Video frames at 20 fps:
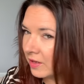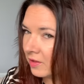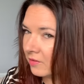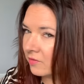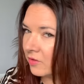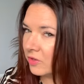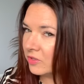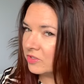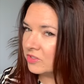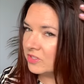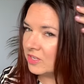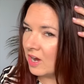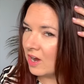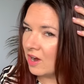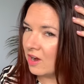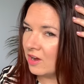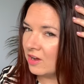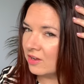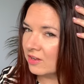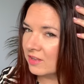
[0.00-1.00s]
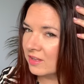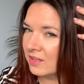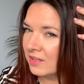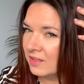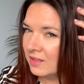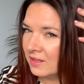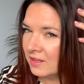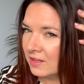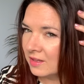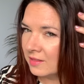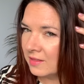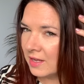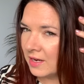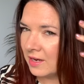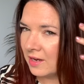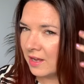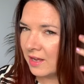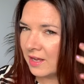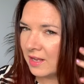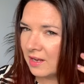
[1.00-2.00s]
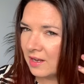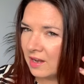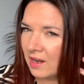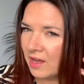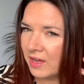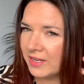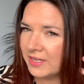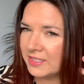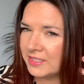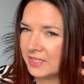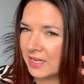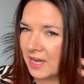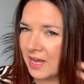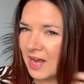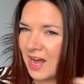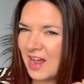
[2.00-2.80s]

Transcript: I've got dark, then like lighter,